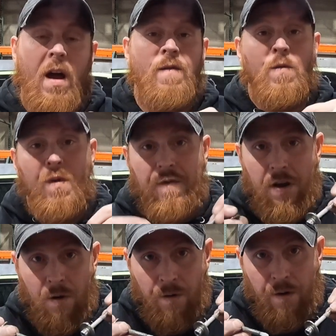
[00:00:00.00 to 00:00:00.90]
I removed
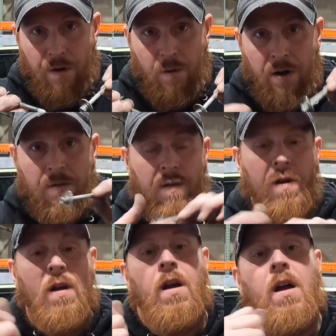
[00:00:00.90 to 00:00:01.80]
the old hardware.
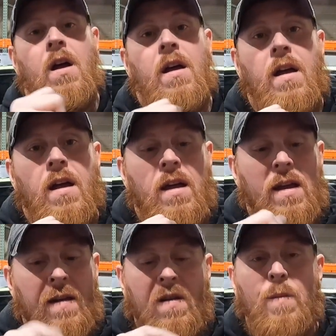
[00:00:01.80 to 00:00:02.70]

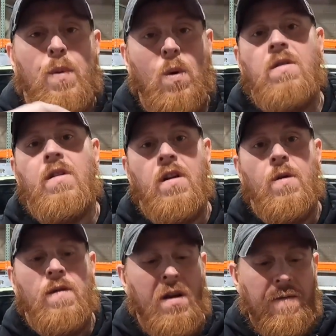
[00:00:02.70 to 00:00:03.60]
It's important to
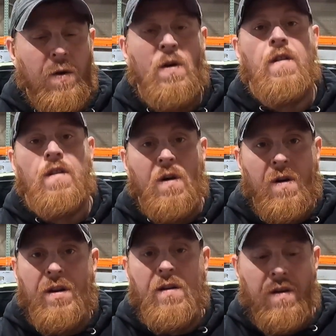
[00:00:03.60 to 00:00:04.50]
note that if you're
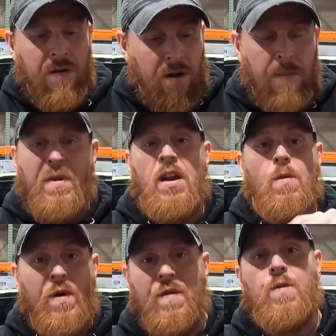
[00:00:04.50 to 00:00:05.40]
installing the
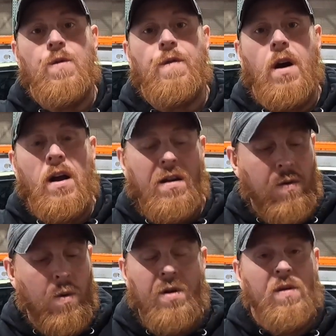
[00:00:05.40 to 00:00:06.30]
uptake with a roof rack,
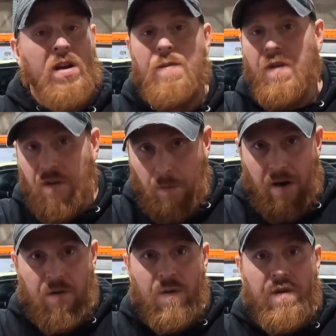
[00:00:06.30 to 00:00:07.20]
you want to leave the
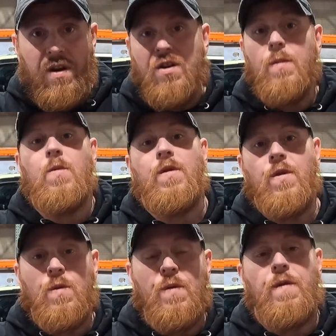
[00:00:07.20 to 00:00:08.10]
spacers that shipped with
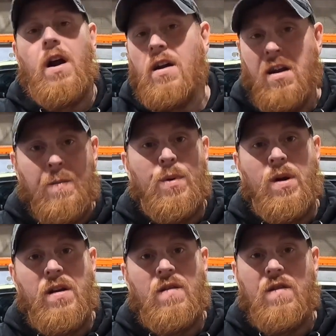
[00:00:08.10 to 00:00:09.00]
your roof rack in
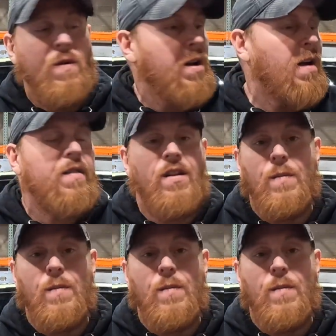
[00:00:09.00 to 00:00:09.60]
place. Do not